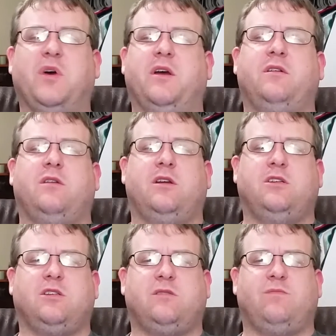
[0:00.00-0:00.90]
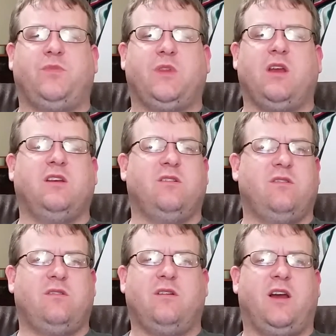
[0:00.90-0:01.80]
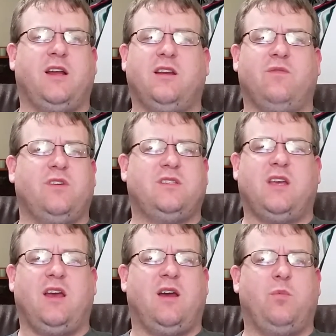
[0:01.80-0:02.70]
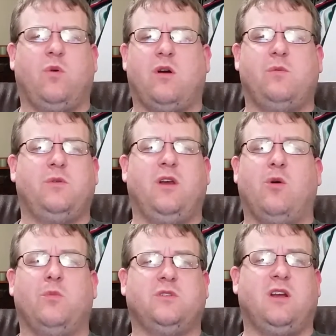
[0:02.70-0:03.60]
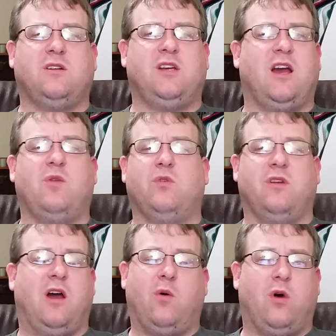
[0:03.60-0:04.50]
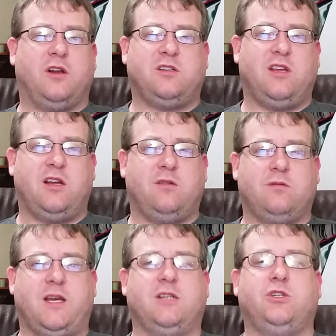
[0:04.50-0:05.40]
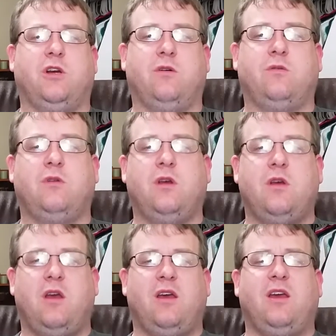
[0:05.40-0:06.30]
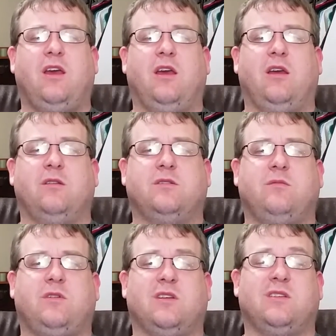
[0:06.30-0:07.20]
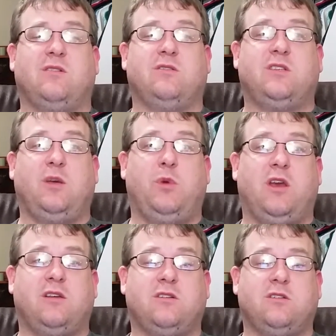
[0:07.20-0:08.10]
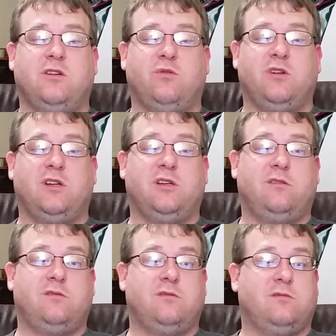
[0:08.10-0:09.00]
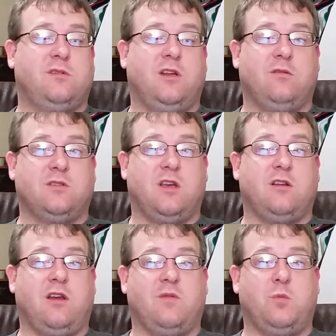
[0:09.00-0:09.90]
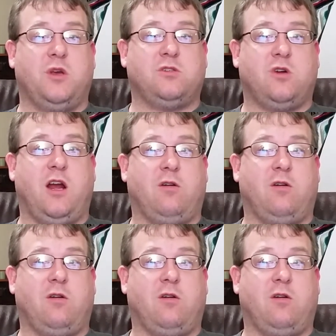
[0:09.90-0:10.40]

but I can definitely say I probably almost guarantee I will not watch that show. And considering CBS is doing it, they don't exactly have the best